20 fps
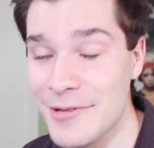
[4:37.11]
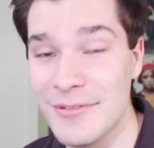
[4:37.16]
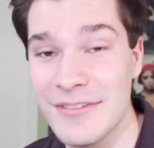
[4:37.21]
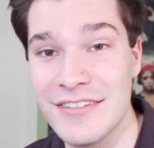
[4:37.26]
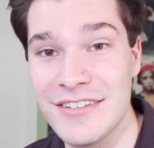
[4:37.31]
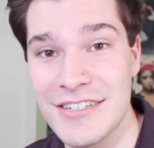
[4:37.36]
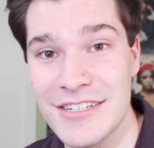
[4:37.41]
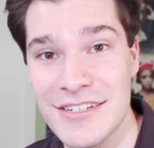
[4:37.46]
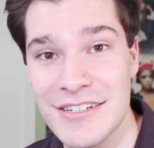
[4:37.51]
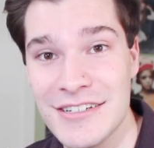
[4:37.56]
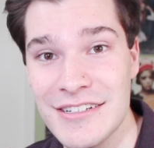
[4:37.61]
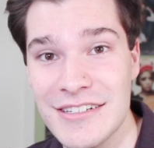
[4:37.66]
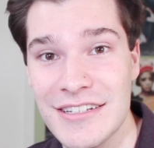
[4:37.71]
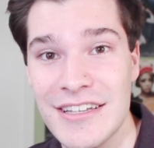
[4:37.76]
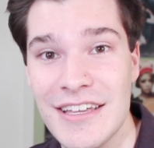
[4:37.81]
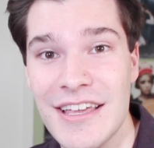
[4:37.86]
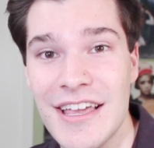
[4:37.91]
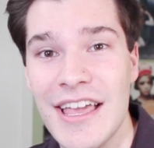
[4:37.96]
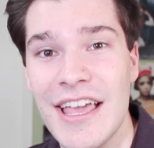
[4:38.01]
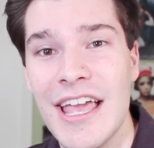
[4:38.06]
It was
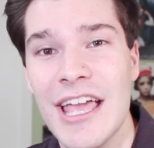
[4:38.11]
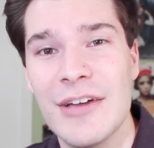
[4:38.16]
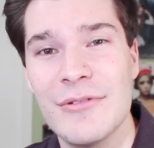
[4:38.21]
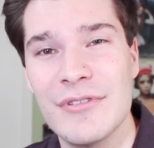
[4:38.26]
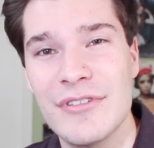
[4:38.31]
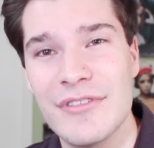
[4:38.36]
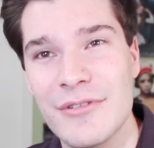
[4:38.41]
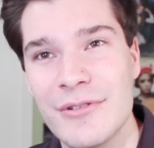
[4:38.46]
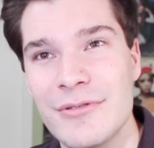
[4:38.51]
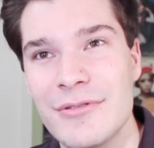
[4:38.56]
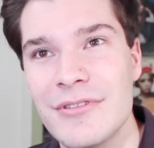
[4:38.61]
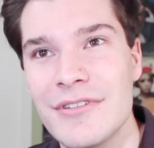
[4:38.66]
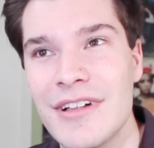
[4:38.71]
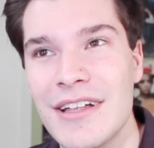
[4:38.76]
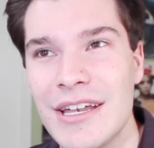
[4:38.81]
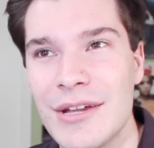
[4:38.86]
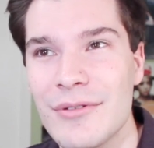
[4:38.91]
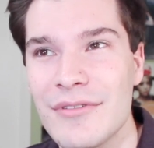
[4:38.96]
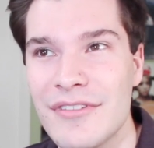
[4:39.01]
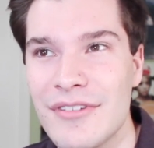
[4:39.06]
chill, it was cool,
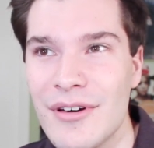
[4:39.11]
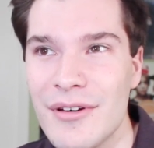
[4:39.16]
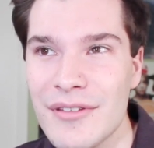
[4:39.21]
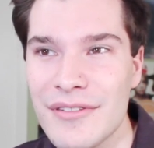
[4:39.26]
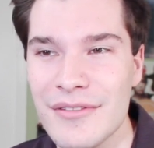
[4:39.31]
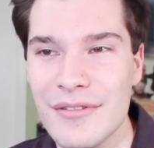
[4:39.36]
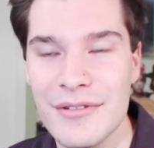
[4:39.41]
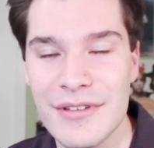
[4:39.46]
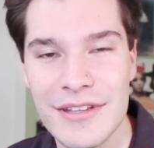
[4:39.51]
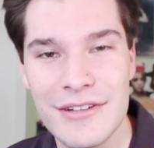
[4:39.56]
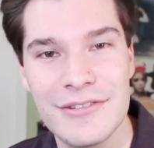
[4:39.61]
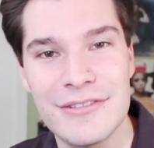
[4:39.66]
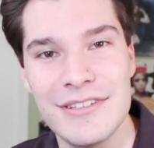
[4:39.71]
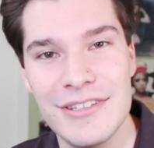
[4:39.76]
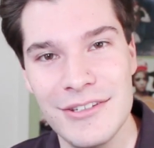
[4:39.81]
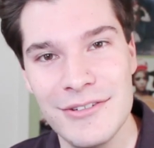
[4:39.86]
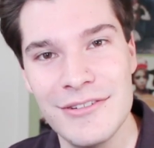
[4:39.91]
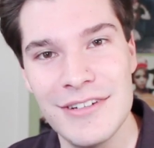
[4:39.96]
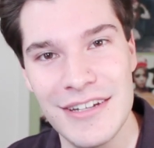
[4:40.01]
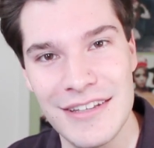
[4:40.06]
and it was also a little
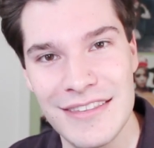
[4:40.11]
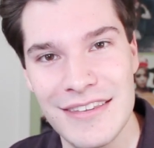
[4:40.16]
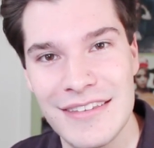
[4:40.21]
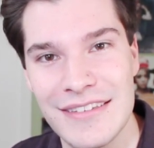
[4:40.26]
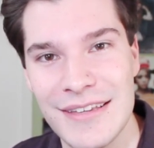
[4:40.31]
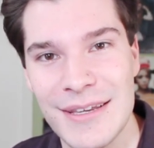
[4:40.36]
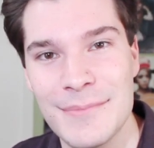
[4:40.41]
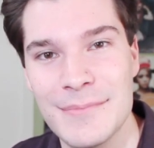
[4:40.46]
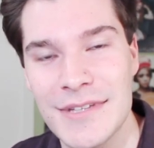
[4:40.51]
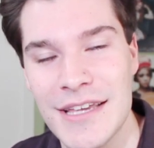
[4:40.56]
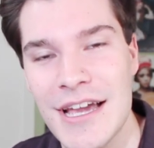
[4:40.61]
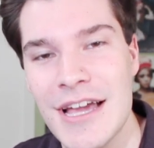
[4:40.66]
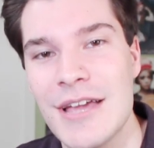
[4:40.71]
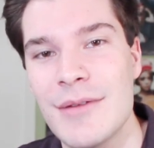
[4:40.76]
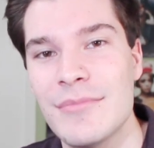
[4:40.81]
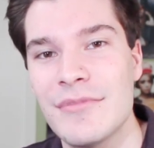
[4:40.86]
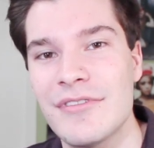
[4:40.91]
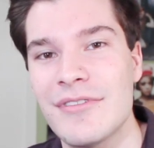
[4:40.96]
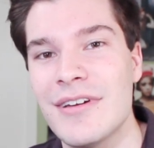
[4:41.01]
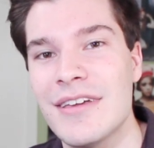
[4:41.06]
cute at the same
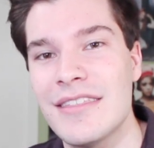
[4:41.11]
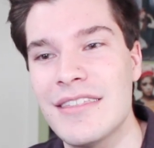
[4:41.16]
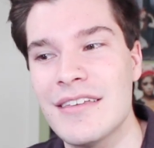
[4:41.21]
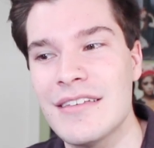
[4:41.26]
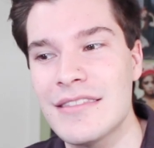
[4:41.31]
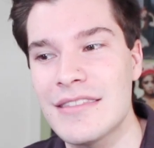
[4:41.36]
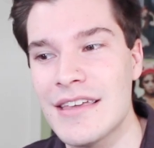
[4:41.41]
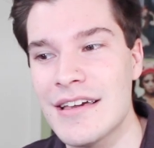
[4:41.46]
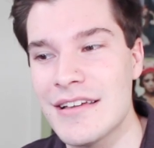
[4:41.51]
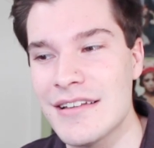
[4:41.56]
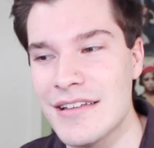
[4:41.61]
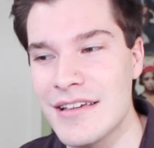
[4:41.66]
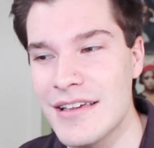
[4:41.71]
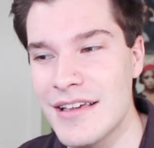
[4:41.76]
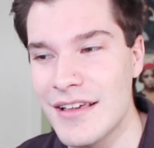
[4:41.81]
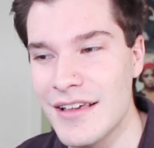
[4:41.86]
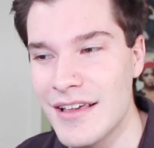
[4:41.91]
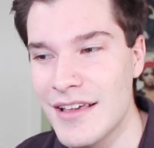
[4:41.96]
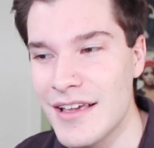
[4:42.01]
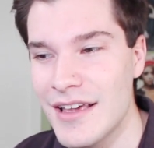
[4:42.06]
time, so I think that
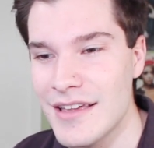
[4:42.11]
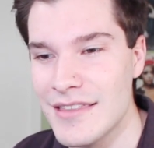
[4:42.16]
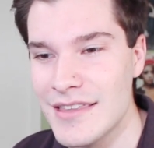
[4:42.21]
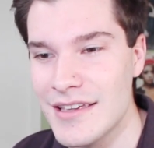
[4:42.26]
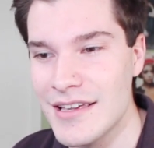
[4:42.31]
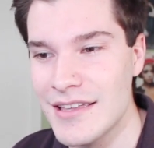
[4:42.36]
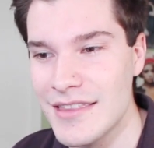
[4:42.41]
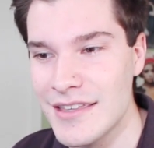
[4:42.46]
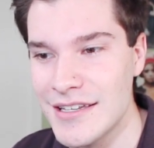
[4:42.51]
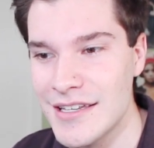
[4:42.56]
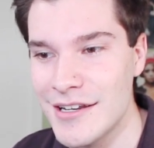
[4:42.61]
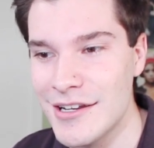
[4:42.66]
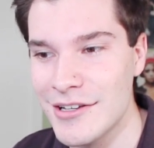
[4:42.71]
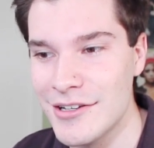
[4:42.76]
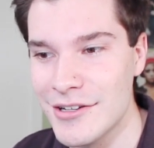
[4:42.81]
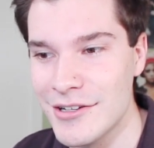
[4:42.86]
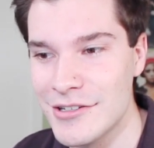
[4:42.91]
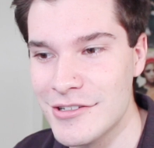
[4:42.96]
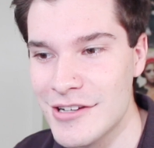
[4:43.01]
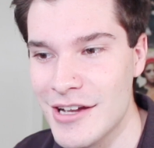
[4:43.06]
they did a
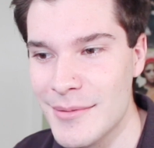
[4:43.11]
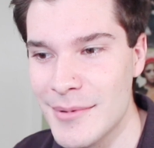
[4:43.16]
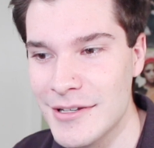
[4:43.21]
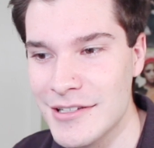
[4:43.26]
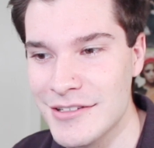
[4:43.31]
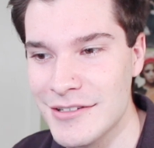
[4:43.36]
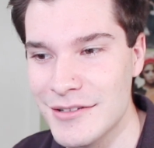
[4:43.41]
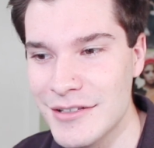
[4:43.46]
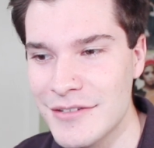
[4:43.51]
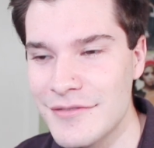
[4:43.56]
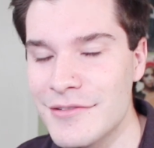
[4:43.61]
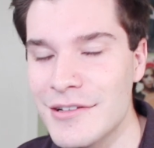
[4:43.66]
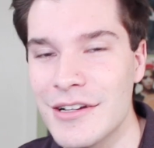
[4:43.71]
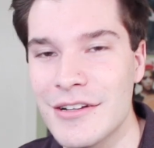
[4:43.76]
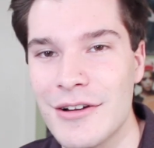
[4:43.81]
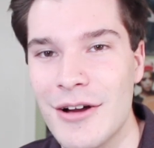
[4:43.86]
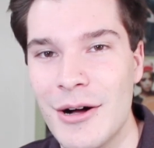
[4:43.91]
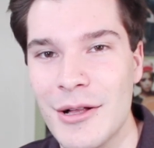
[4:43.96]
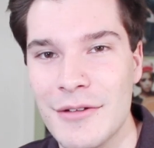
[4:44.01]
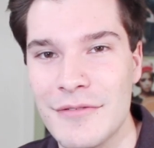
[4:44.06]
good job at
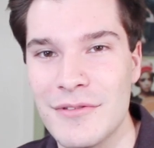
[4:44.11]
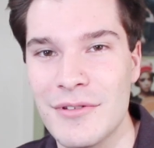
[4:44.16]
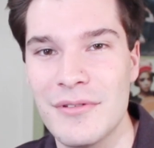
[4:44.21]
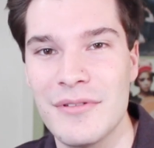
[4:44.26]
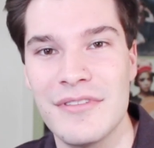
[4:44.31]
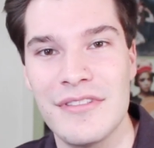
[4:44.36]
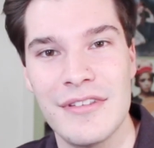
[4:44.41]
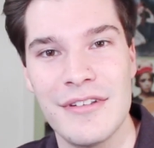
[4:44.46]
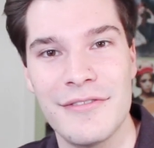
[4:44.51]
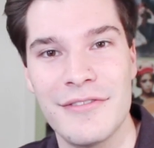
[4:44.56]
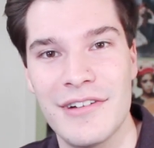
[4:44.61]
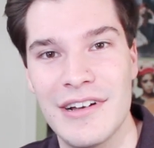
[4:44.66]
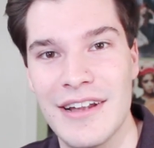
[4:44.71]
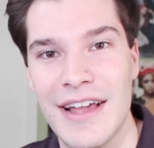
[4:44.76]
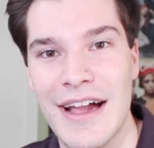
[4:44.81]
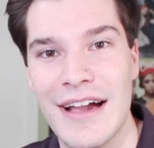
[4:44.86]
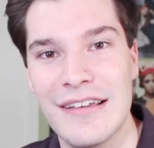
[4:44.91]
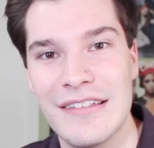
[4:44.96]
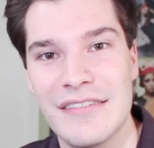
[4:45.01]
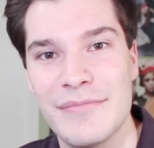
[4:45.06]
delivering all of those different
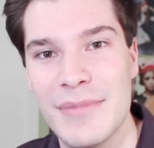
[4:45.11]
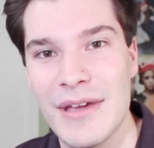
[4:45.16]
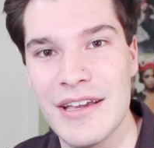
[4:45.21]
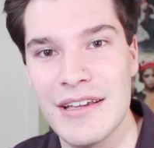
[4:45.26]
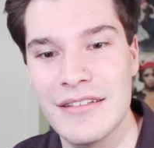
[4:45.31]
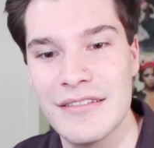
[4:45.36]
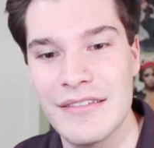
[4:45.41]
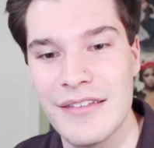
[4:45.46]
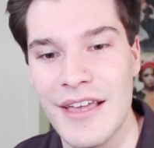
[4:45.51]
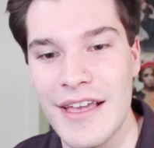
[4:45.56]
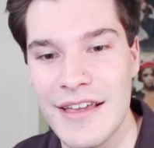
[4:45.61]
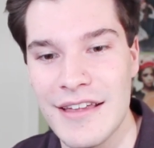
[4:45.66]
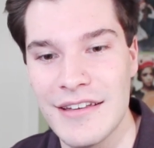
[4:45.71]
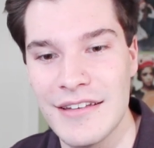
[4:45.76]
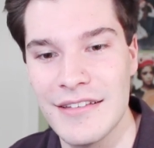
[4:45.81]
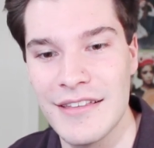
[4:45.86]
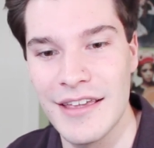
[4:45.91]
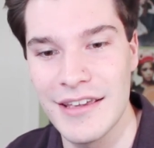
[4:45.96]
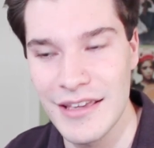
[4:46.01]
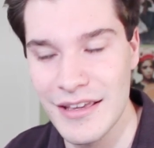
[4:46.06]
aspects,
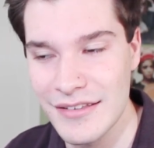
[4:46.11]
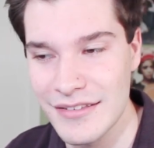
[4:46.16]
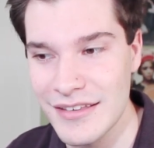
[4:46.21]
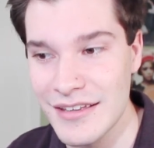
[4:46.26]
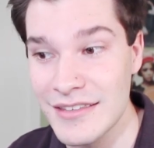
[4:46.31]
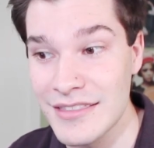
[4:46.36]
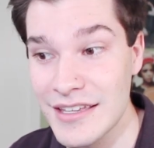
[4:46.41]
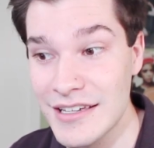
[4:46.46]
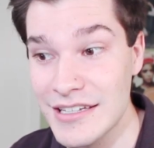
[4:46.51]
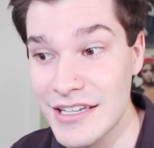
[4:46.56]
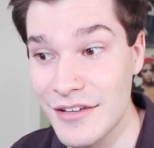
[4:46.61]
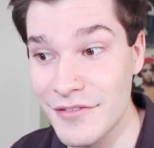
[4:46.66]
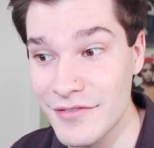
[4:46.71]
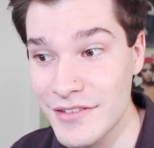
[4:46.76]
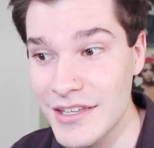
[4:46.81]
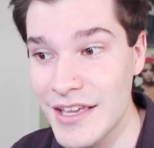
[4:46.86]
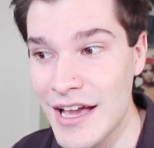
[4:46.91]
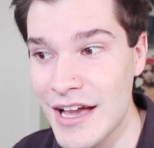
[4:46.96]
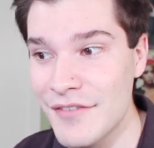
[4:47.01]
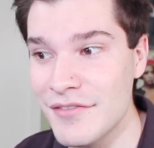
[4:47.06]
and like I said, they
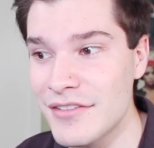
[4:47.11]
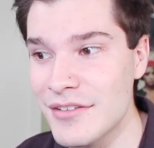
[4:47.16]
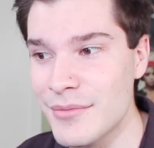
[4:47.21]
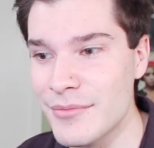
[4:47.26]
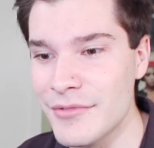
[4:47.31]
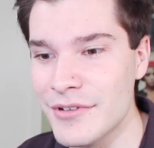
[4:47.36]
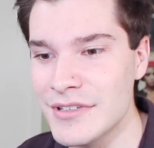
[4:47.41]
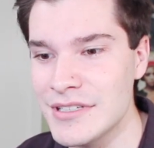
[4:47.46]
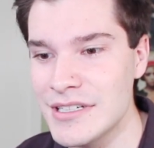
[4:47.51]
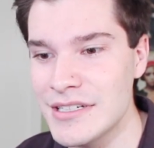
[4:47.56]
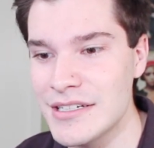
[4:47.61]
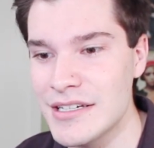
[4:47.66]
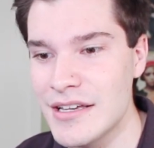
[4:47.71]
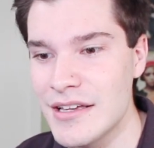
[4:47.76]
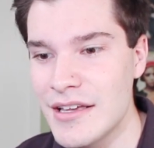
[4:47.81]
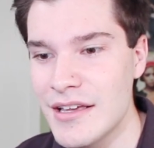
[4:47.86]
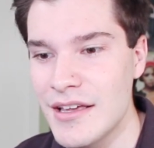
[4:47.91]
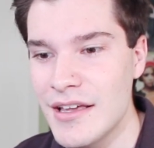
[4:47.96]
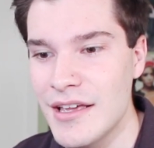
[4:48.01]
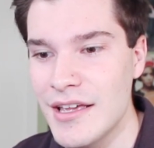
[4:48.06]
definitely have some really
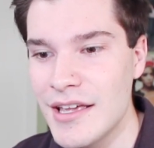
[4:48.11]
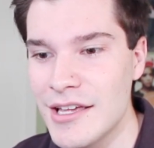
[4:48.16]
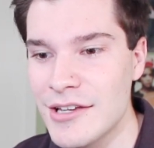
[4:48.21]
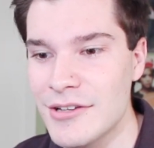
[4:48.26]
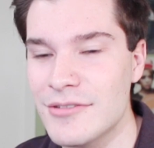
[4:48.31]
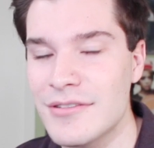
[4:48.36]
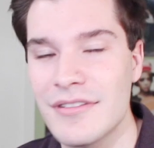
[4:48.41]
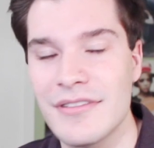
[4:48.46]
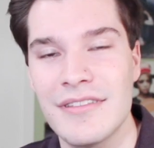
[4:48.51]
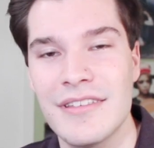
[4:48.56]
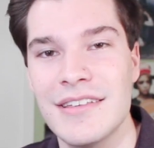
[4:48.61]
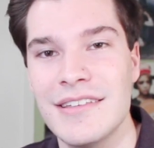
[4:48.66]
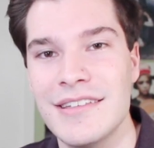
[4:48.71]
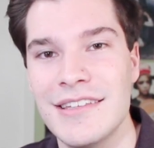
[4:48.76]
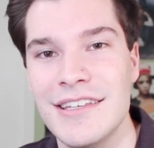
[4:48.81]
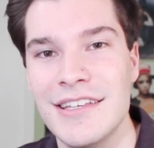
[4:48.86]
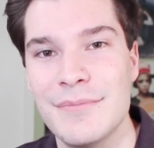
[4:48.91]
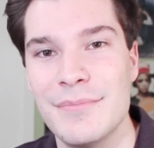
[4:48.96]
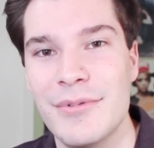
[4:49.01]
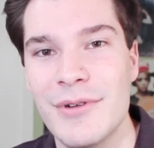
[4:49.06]
interesting
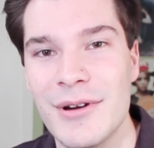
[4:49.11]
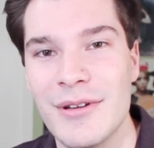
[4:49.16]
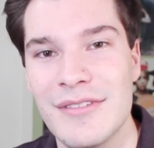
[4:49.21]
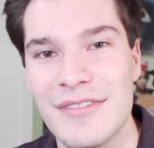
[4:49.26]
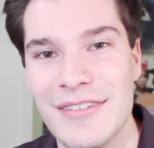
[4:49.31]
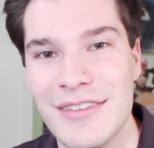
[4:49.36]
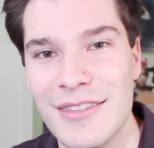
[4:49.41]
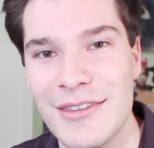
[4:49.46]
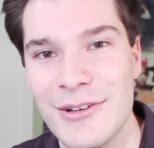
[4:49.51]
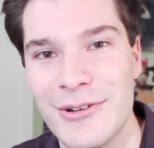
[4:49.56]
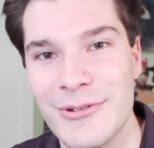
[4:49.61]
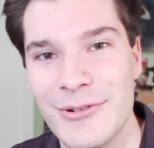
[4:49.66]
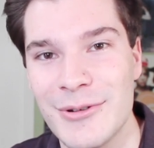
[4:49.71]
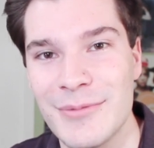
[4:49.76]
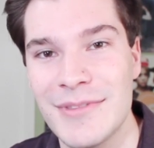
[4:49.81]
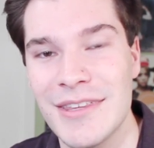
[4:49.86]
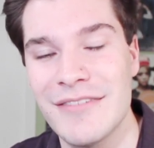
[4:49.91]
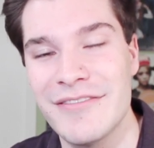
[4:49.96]
key points to the group.